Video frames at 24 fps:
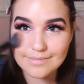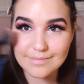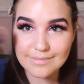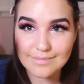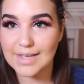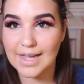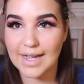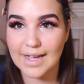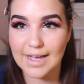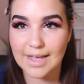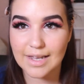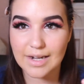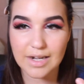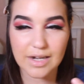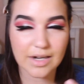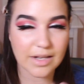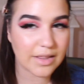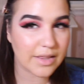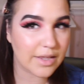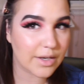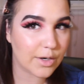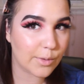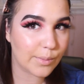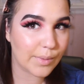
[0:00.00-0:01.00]
Yeah, I added a
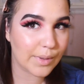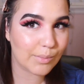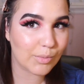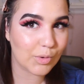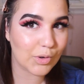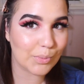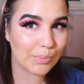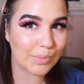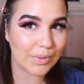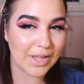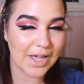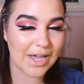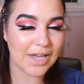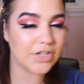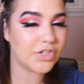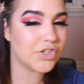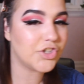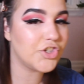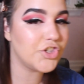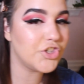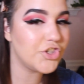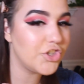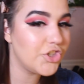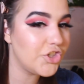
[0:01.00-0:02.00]
little bit more
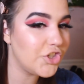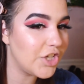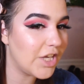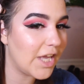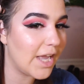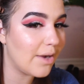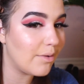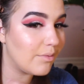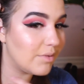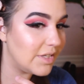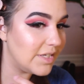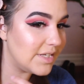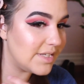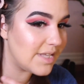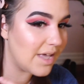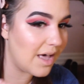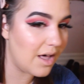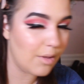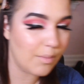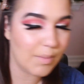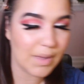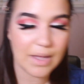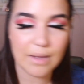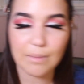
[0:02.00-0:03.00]
blush. Can't really
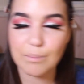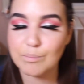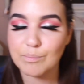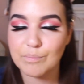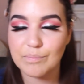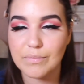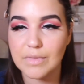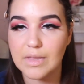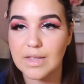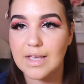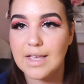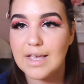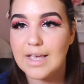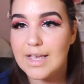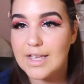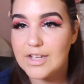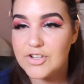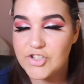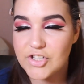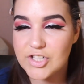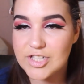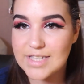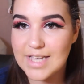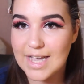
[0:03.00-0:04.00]
tell, but
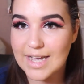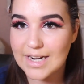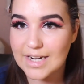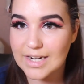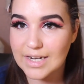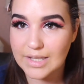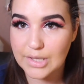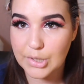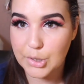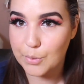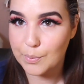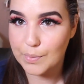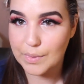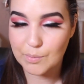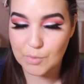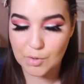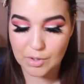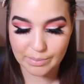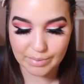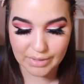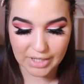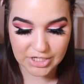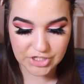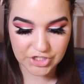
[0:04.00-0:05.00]
just added a little bit
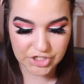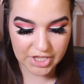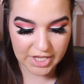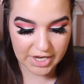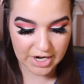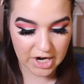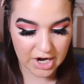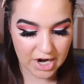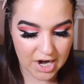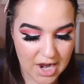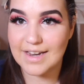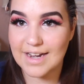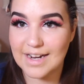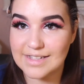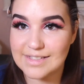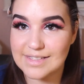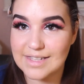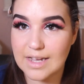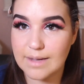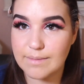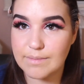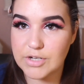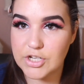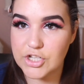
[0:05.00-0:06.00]
more blush there. The next
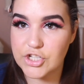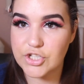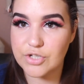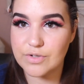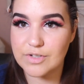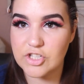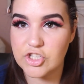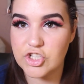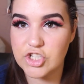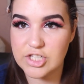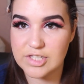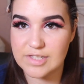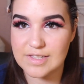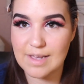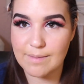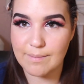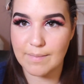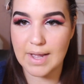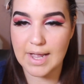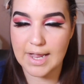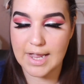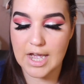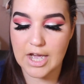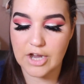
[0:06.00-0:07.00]
thing I'm going to do is just set
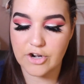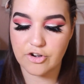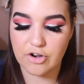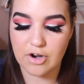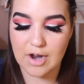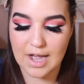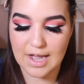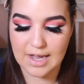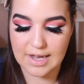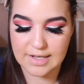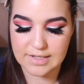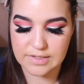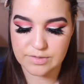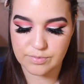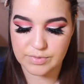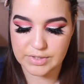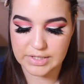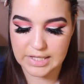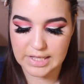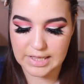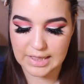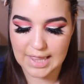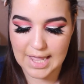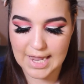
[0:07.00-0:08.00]
my under eyes
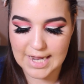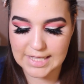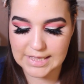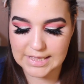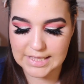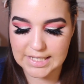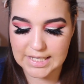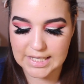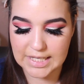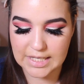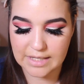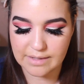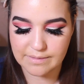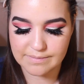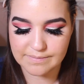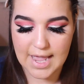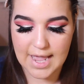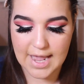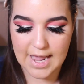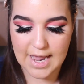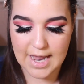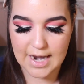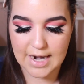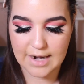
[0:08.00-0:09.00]
really lightly,
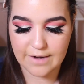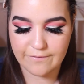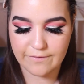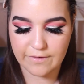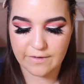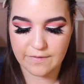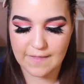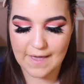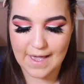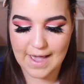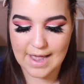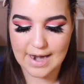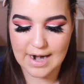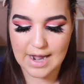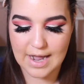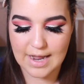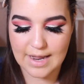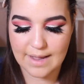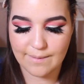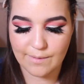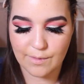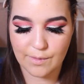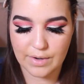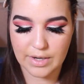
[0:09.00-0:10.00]
and for that I
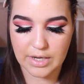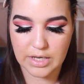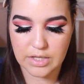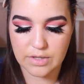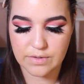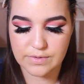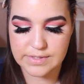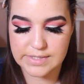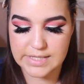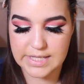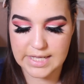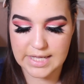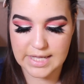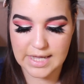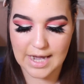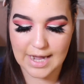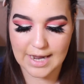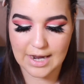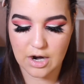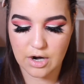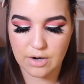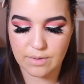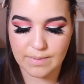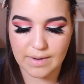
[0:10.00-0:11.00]
am going to use the
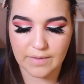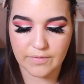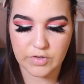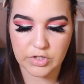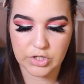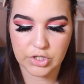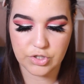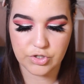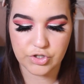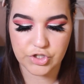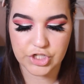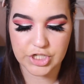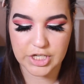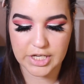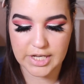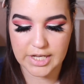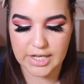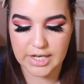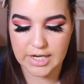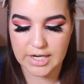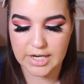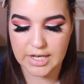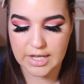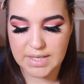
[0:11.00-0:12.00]
I Heart
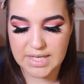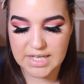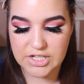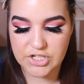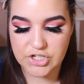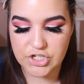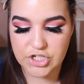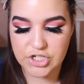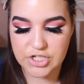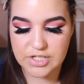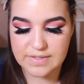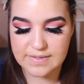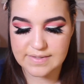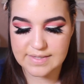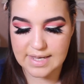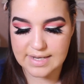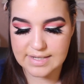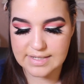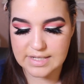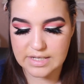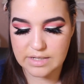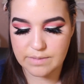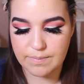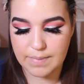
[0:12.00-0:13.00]
Revolution Peach
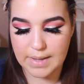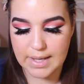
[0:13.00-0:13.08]
Scented